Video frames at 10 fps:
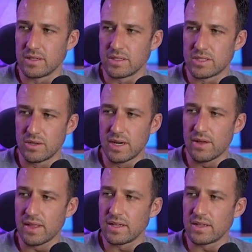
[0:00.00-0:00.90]
So now
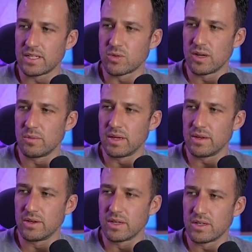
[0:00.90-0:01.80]
that's quite a bit.
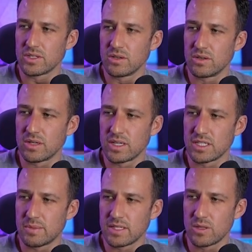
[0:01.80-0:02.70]
You can also
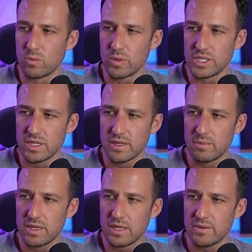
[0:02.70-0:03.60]
customize the widget a bit.